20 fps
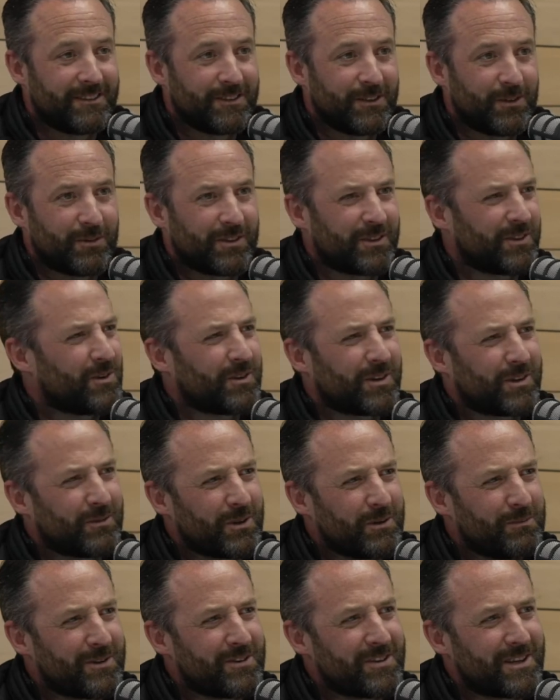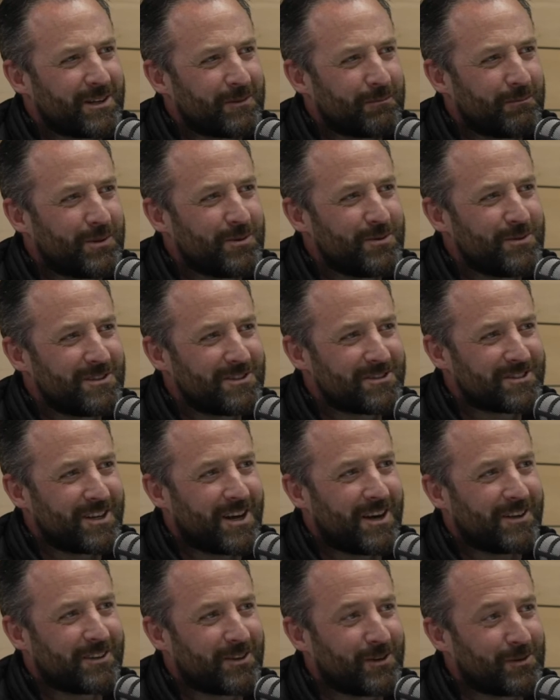who would have known that we'd be selling pools and
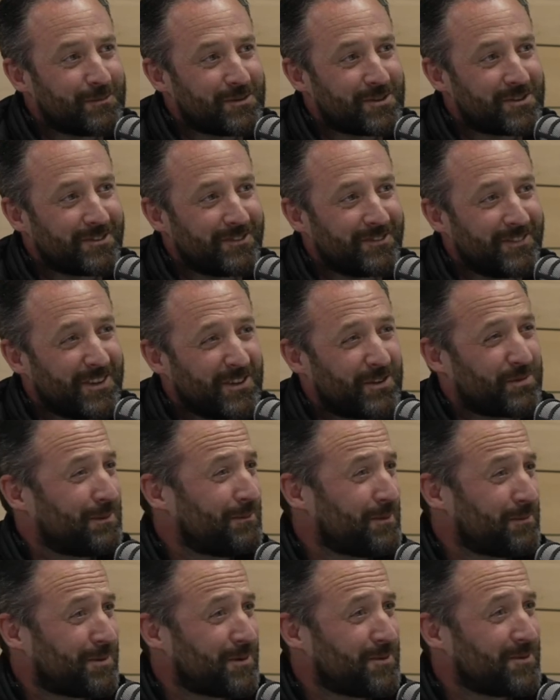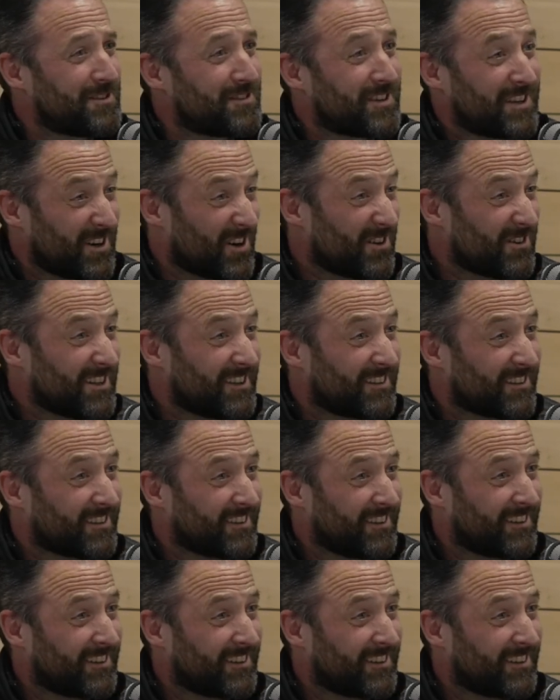hot tubs, swimming pools in Ireland?